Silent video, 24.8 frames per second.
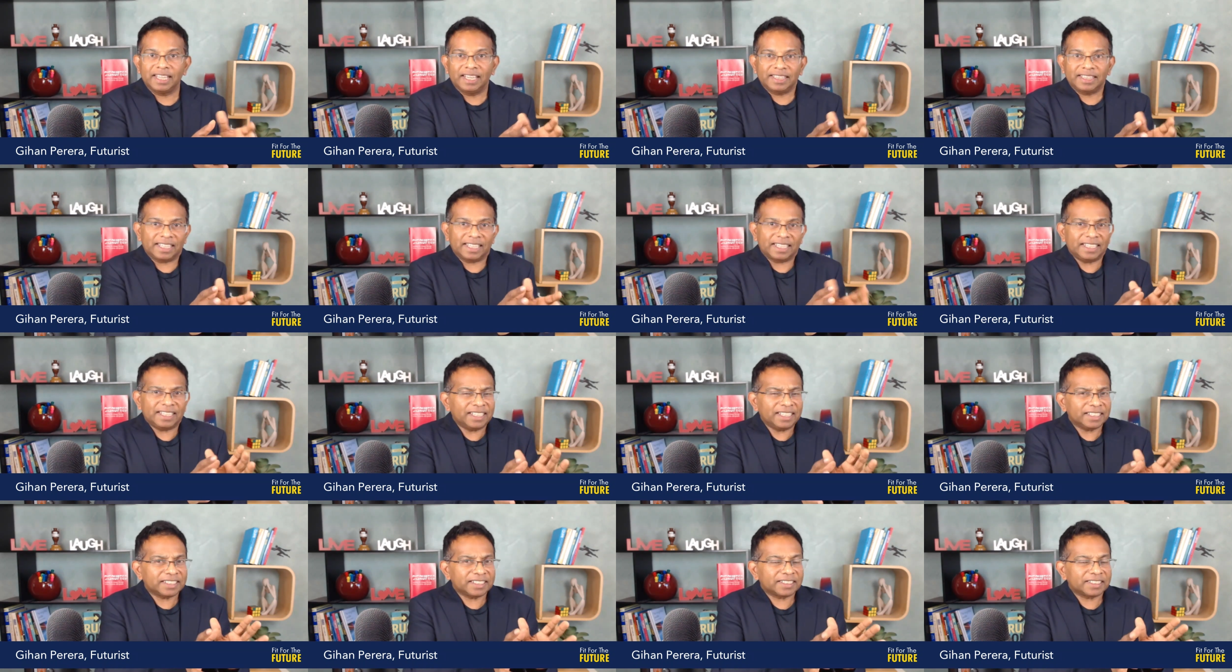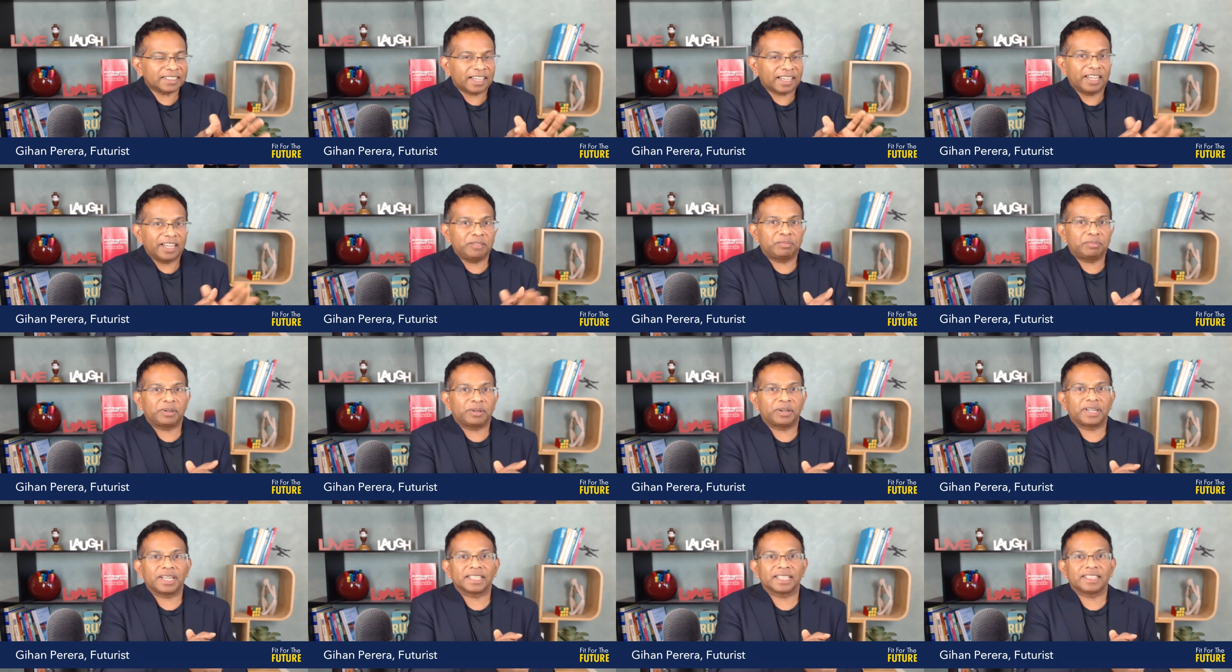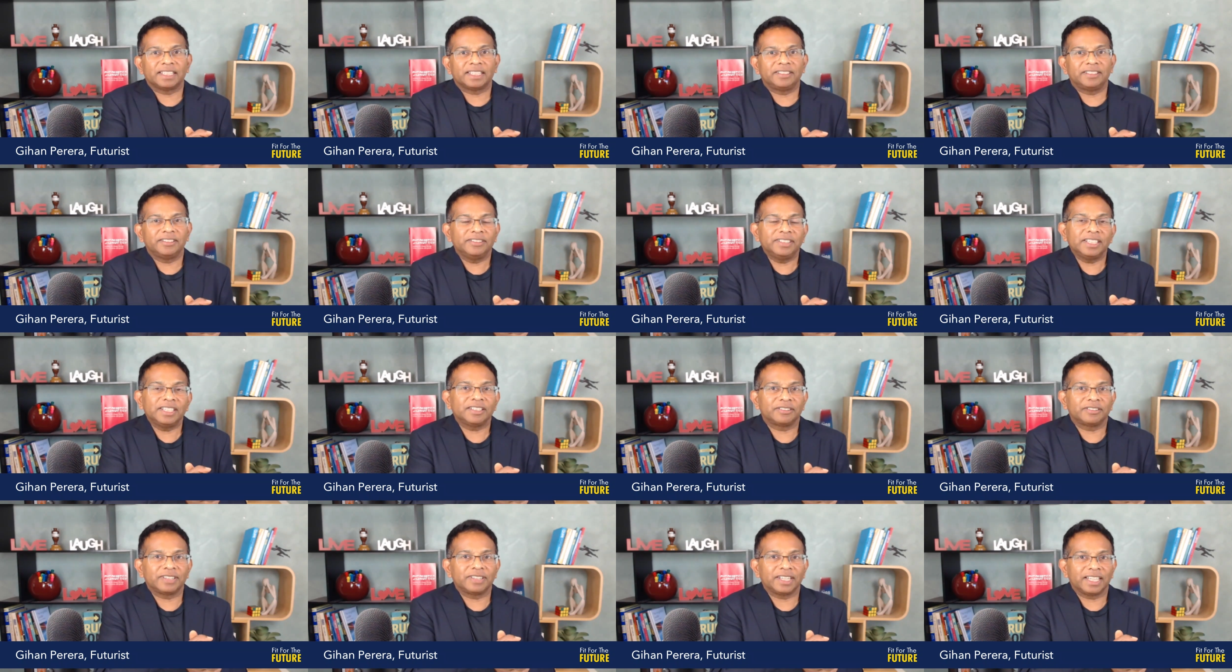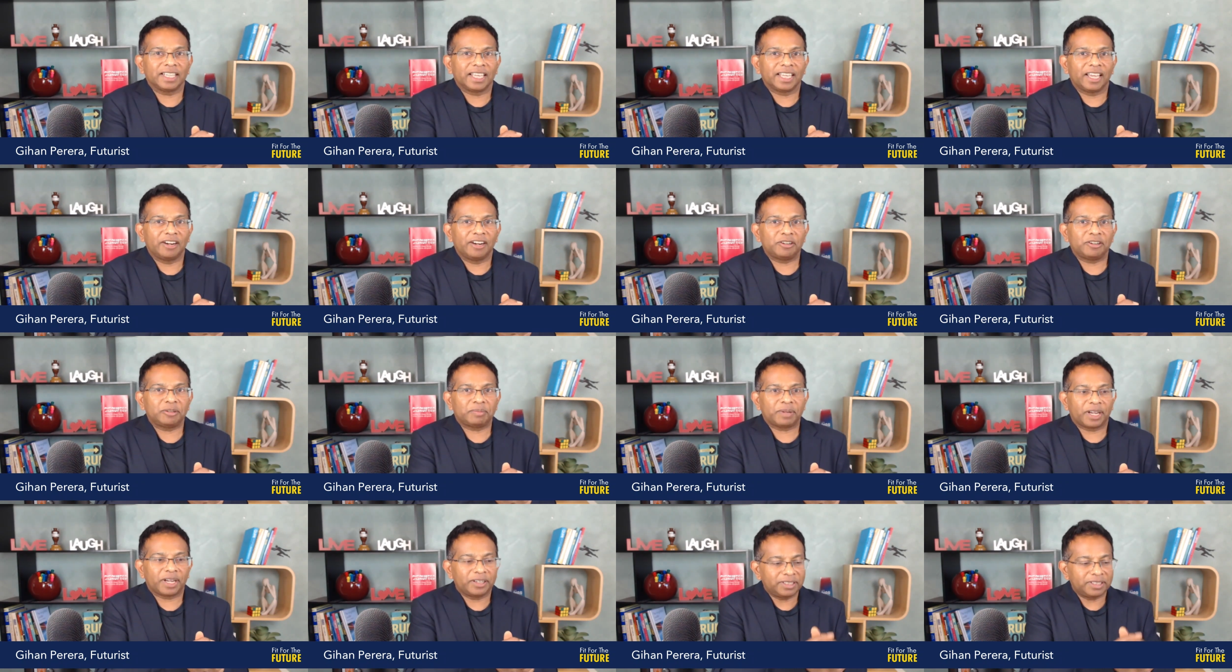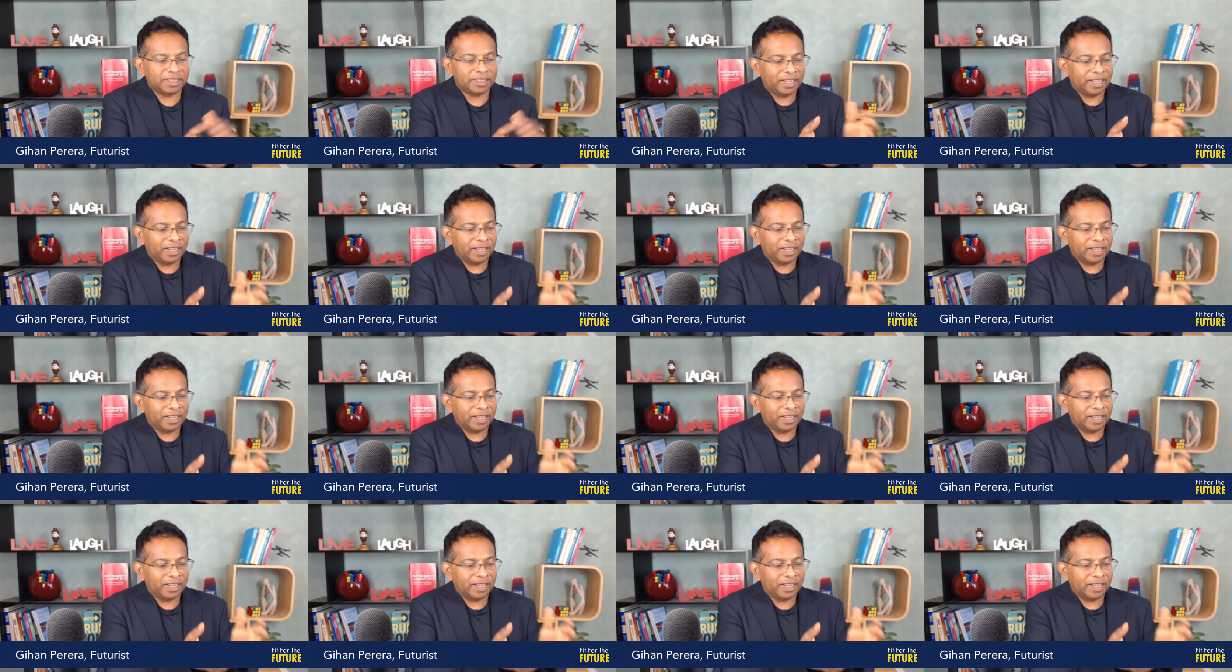that little side product that you didn't really care about,